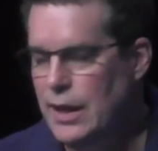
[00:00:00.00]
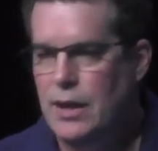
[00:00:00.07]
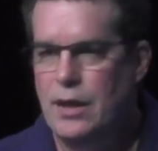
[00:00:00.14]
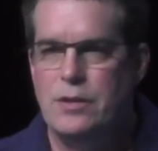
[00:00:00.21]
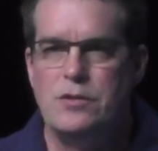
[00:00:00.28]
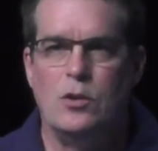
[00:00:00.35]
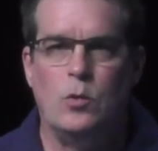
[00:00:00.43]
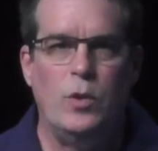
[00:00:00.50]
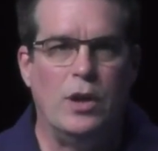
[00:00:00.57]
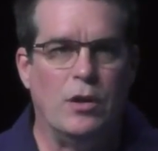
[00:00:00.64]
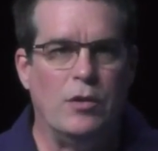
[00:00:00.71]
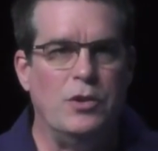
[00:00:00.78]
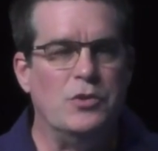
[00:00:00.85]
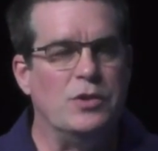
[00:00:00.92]
And so we are
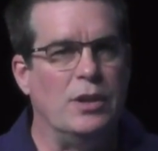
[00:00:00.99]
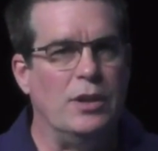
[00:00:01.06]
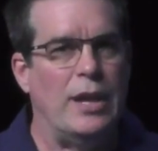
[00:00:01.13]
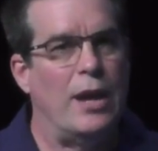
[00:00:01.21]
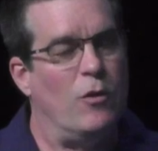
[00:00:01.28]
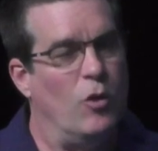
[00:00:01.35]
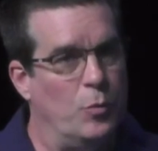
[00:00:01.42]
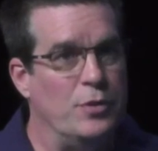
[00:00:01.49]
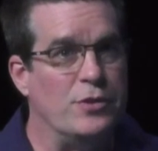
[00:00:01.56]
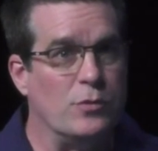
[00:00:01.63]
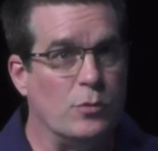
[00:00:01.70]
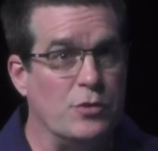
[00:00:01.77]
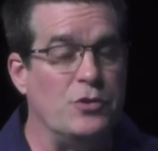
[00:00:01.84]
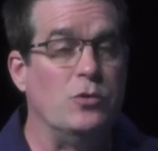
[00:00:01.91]
using now open
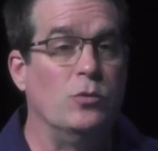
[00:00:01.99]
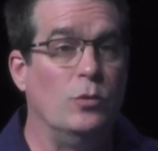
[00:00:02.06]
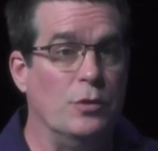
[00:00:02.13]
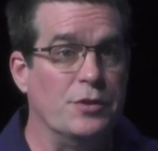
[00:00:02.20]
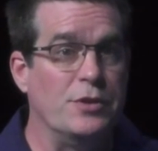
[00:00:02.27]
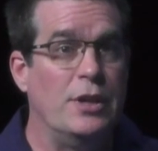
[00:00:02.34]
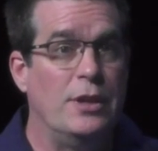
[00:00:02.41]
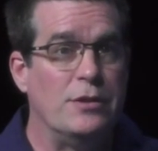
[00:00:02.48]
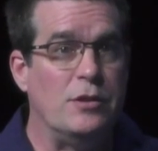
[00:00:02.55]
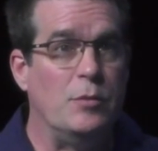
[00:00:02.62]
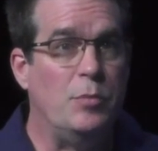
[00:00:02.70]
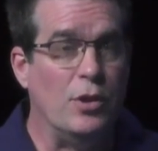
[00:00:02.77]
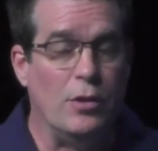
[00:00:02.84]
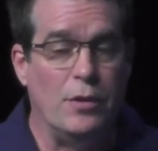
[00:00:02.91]
source tools to
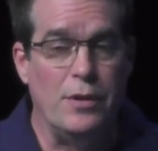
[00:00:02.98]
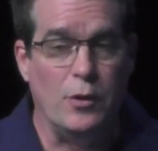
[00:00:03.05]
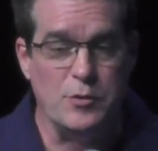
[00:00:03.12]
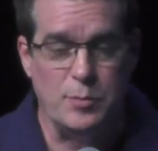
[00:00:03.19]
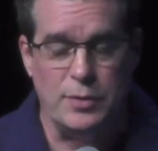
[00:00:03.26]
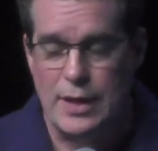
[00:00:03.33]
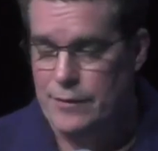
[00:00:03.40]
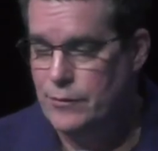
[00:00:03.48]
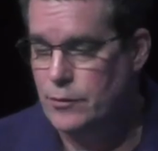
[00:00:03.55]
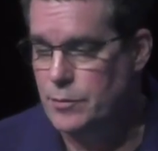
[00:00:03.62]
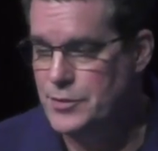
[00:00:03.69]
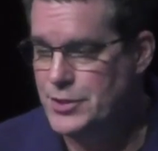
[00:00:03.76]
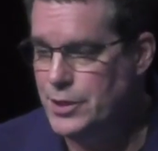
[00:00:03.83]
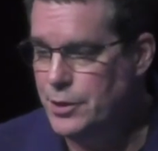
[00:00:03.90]
build those
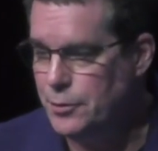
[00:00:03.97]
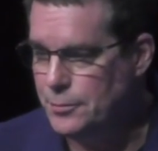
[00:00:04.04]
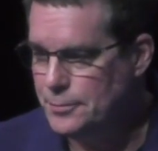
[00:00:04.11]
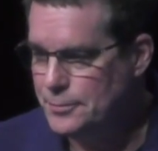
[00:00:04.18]
platforms too.